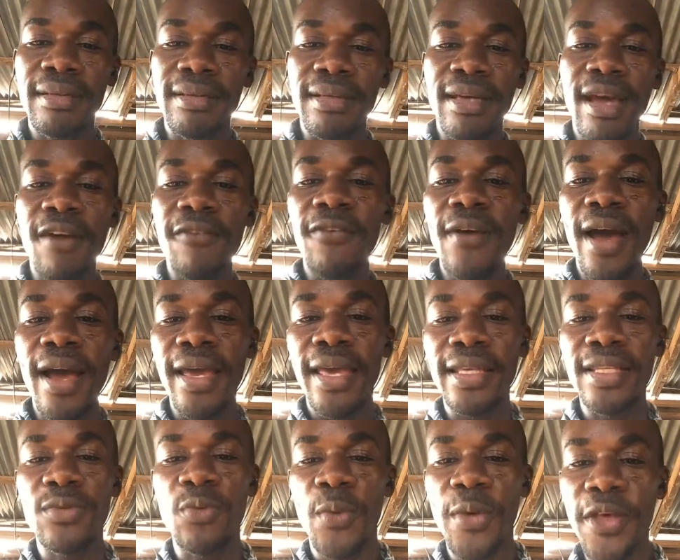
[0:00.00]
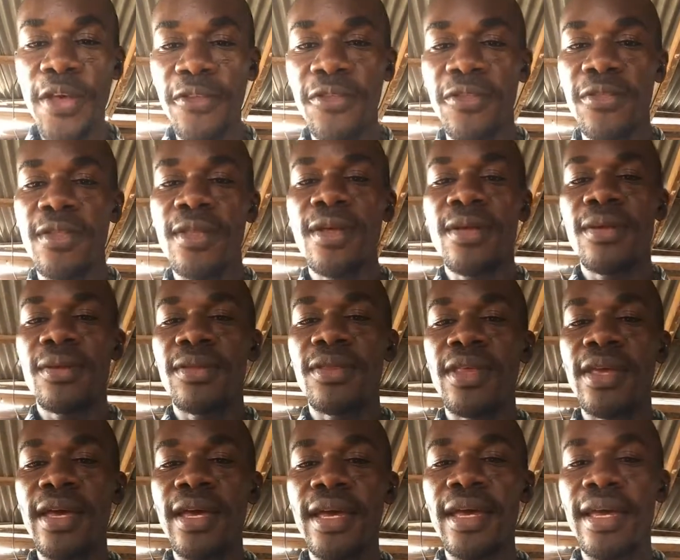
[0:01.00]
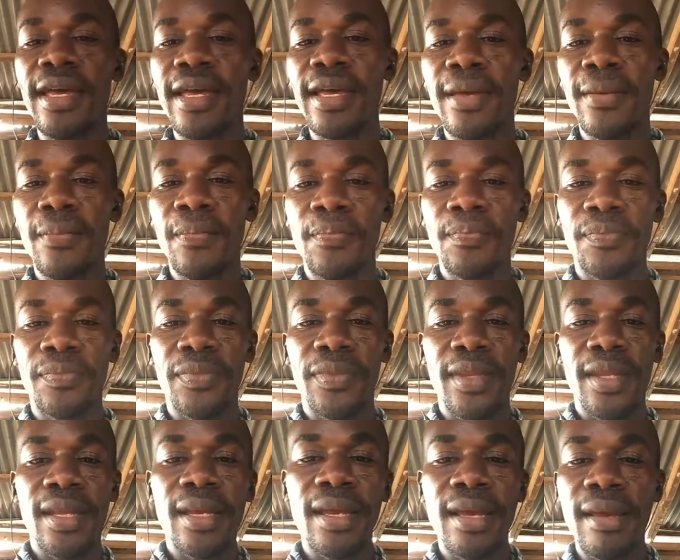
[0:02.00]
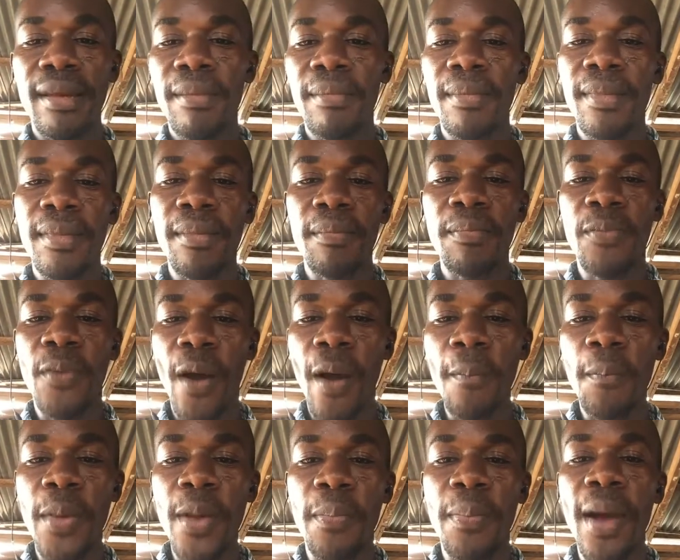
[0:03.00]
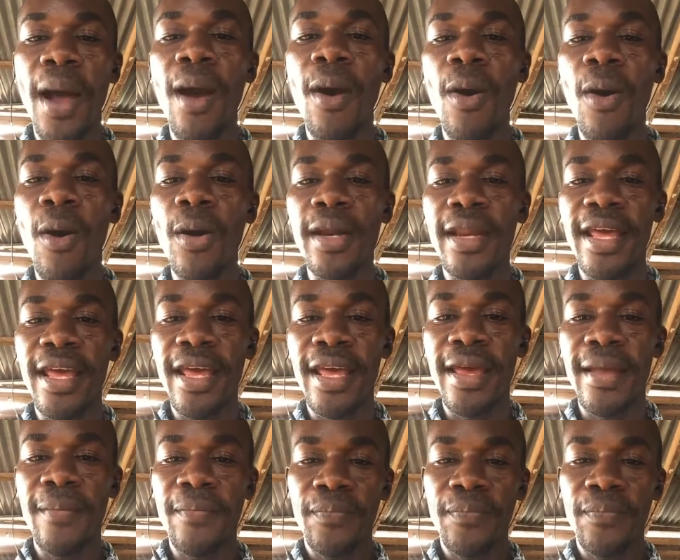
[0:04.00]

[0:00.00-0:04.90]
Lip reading: cover it with the brown paper or the